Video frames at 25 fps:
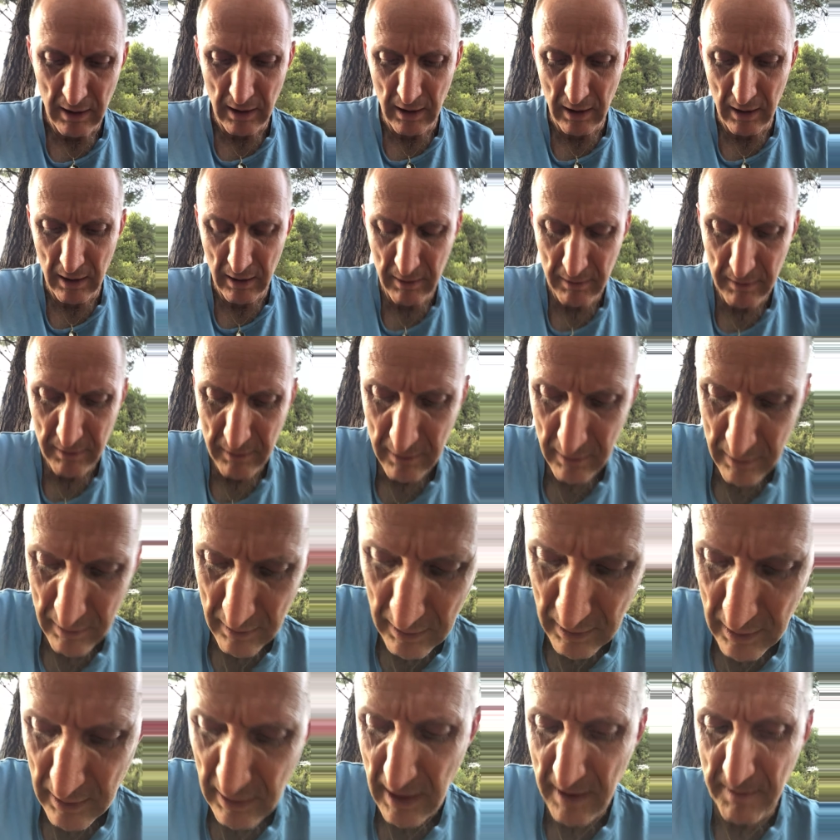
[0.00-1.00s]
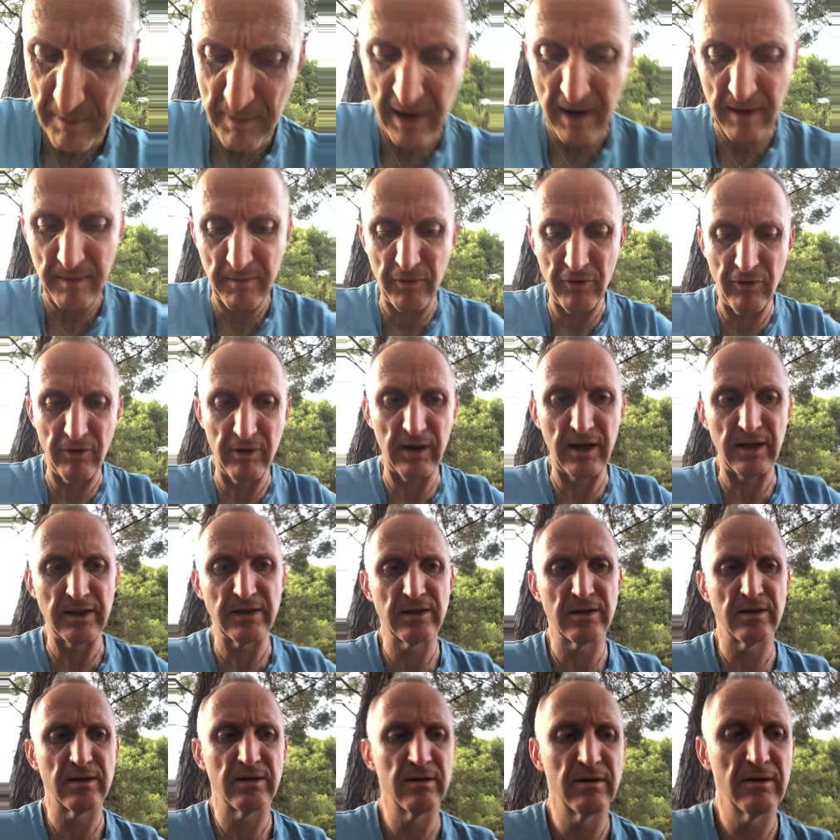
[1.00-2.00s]
uh, it's come back more or
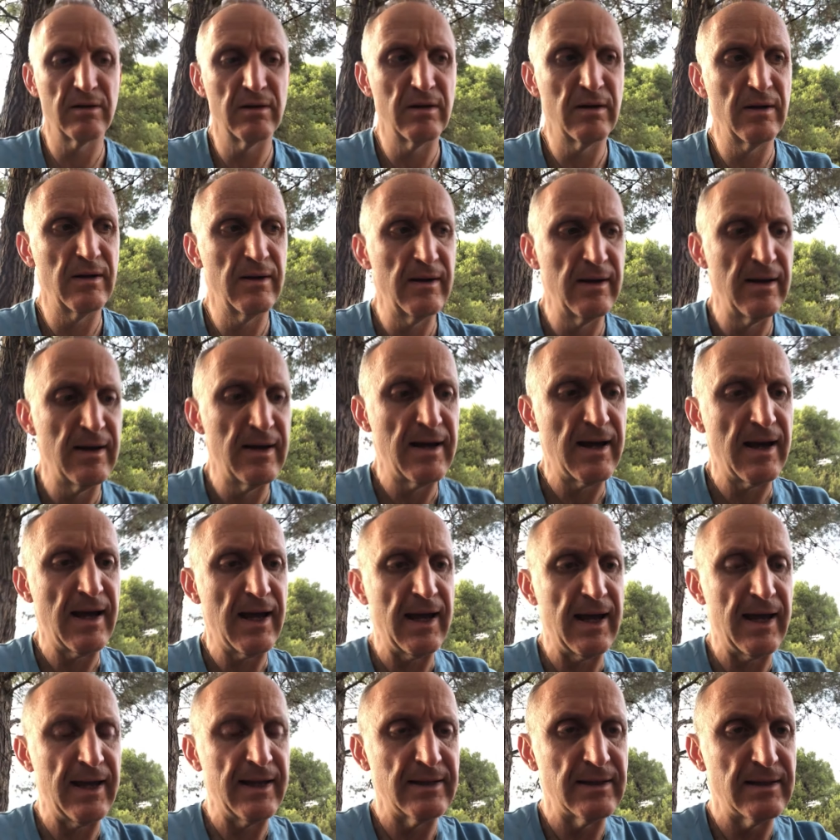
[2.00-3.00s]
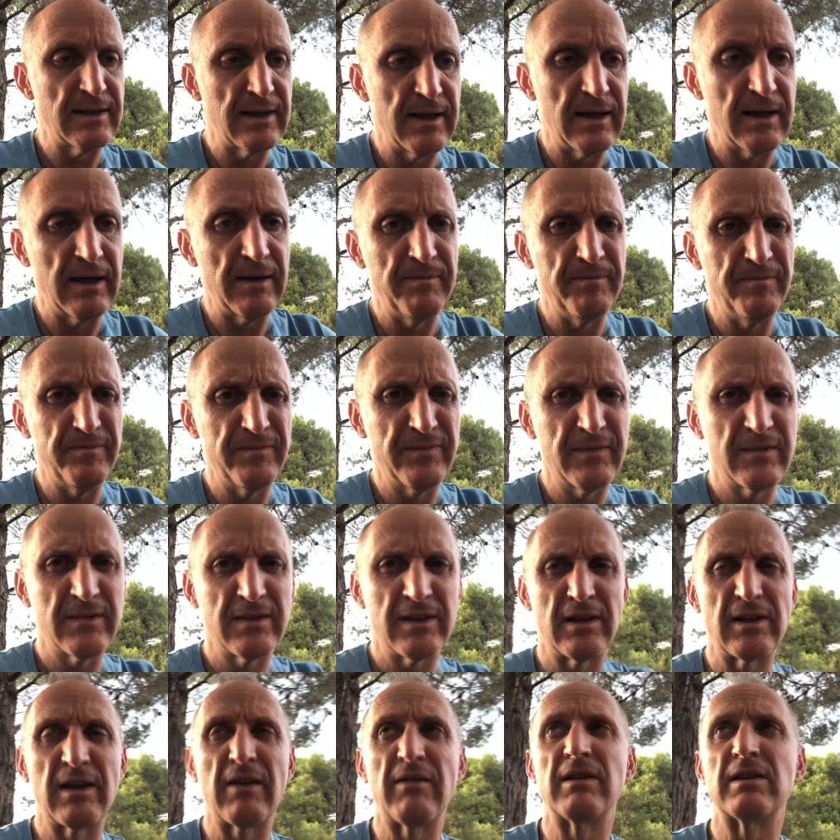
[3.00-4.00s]
less and um,
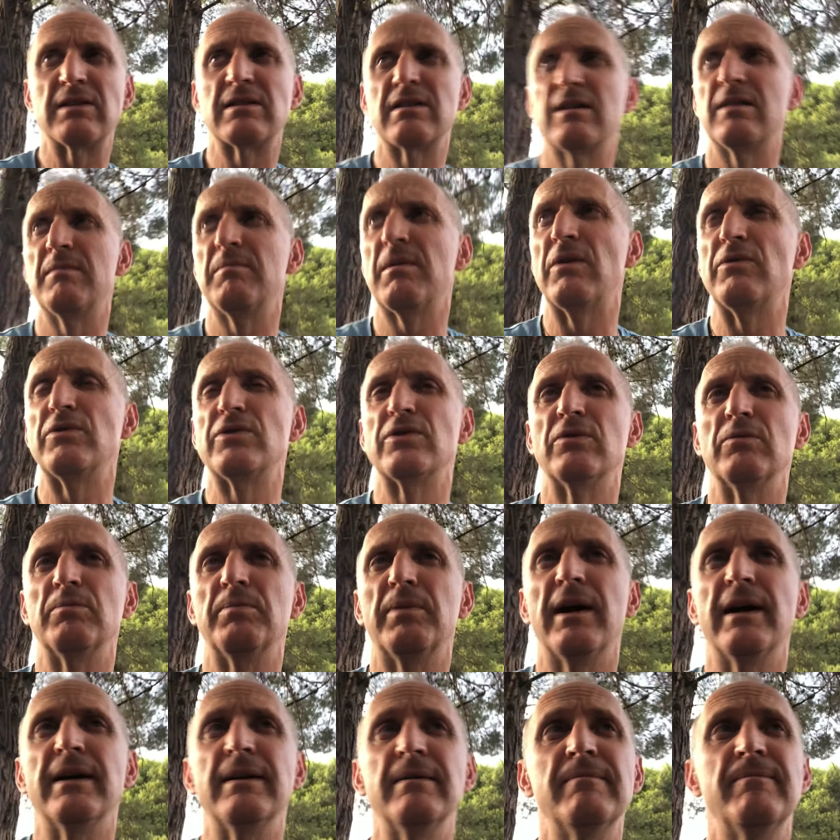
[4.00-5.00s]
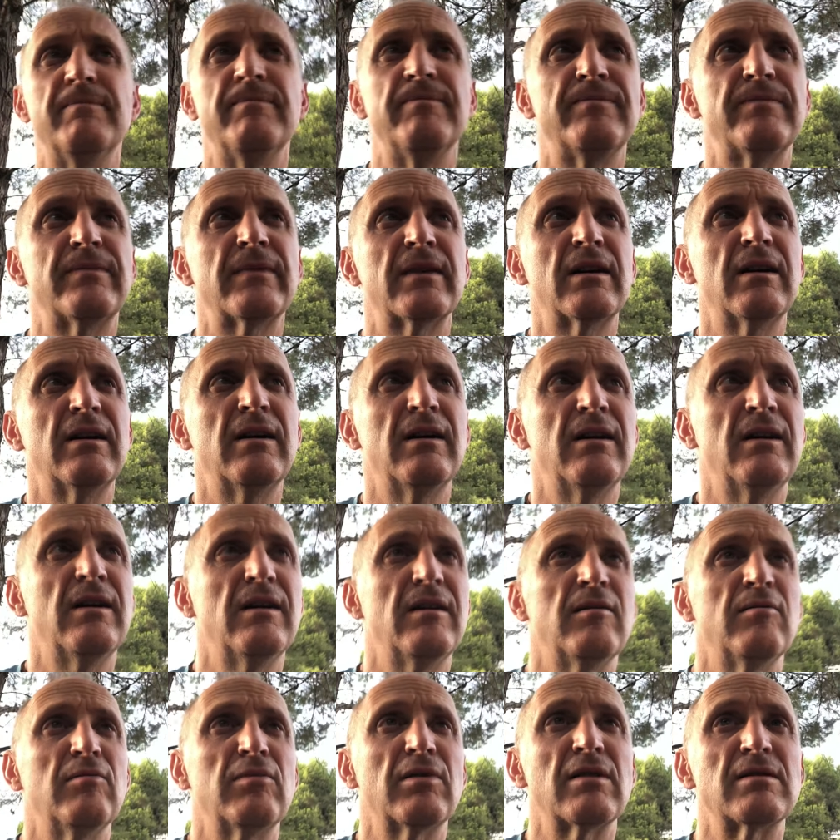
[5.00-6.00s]
so I don't think it's an emotional pain
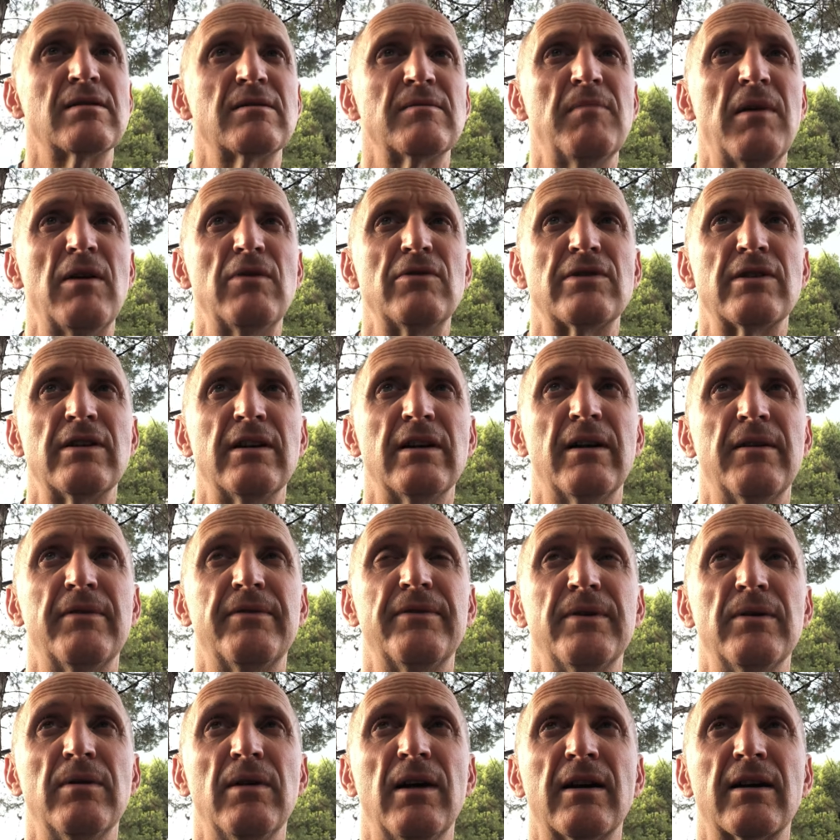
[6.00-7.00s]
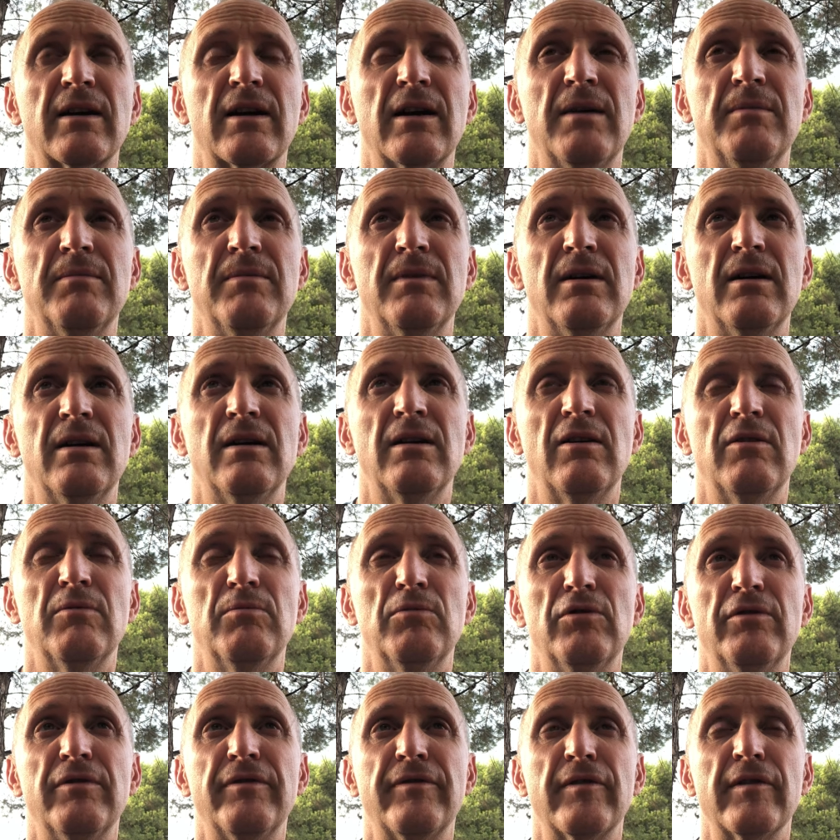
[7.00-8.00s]
because emotionally I feel like I'm uh, a
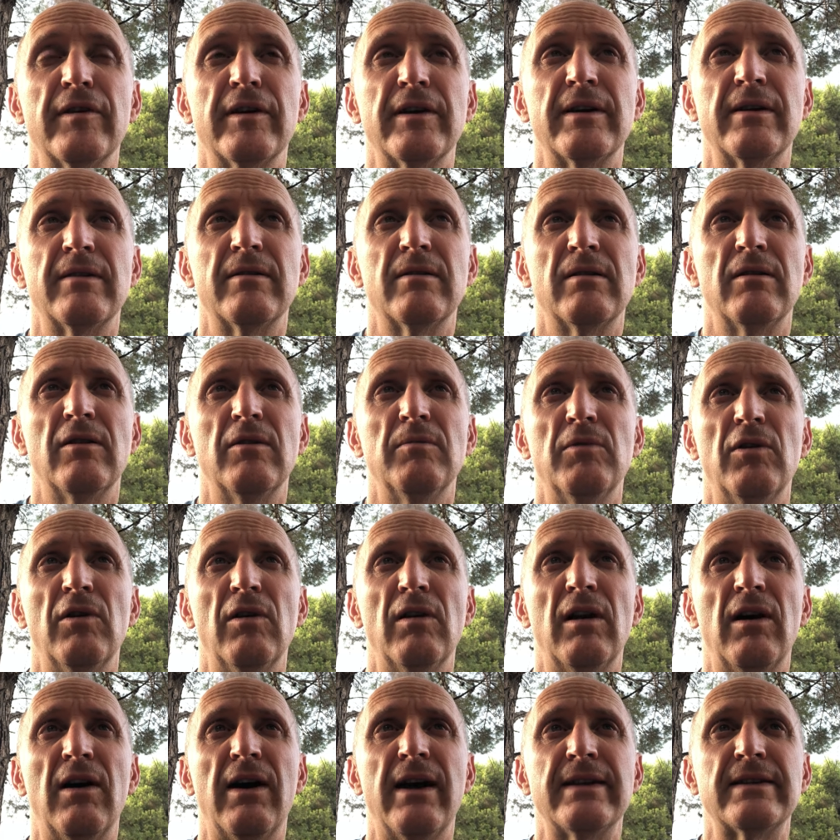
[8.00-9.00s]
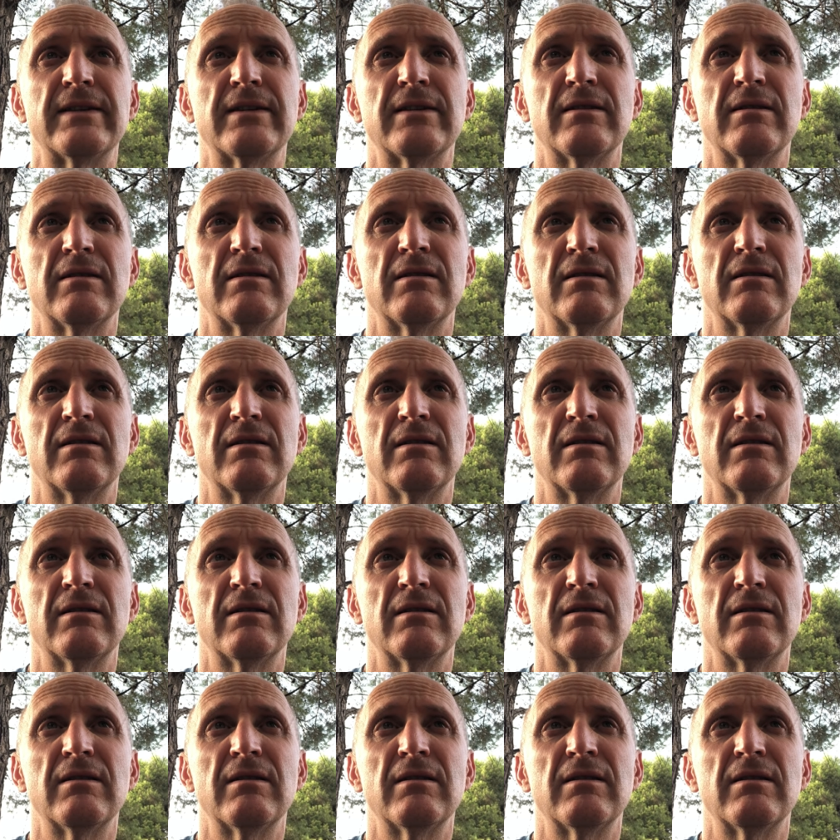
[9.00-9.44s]
lot more free, a lot more light.